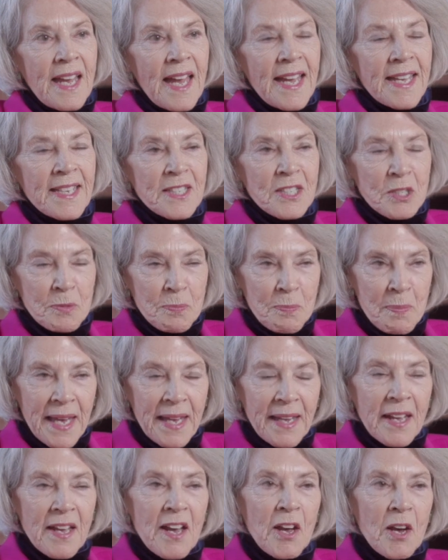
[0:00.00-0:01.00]
a
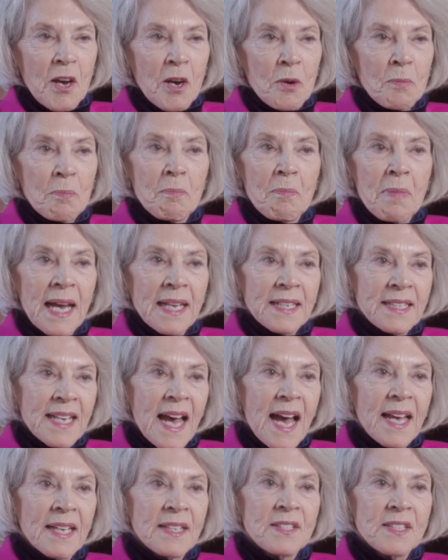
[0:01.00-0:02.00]
spec home by
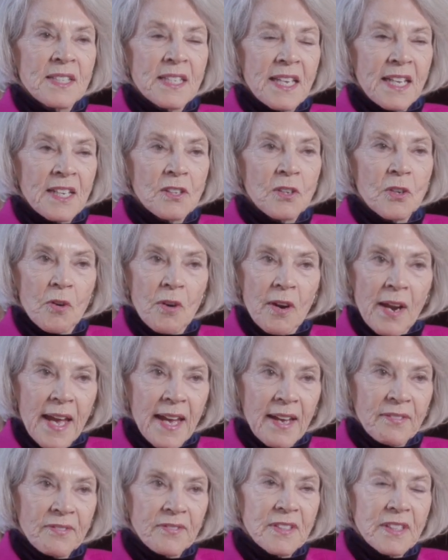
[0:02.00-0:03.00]
Dines and
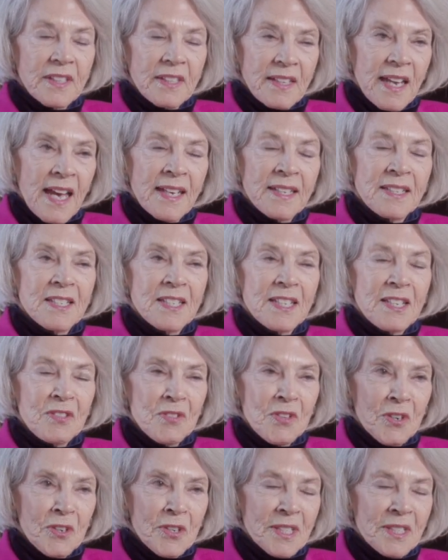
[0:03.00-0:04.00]
Craft in
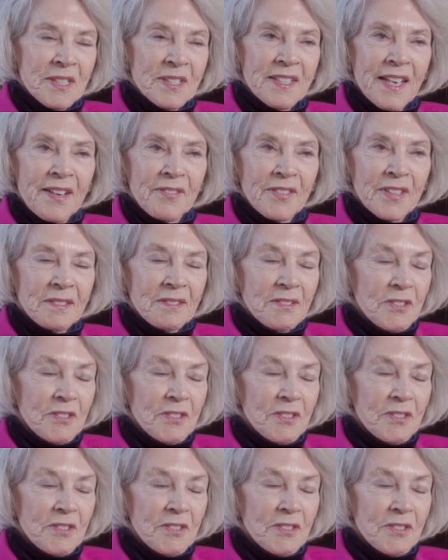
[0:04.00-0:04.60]
1937.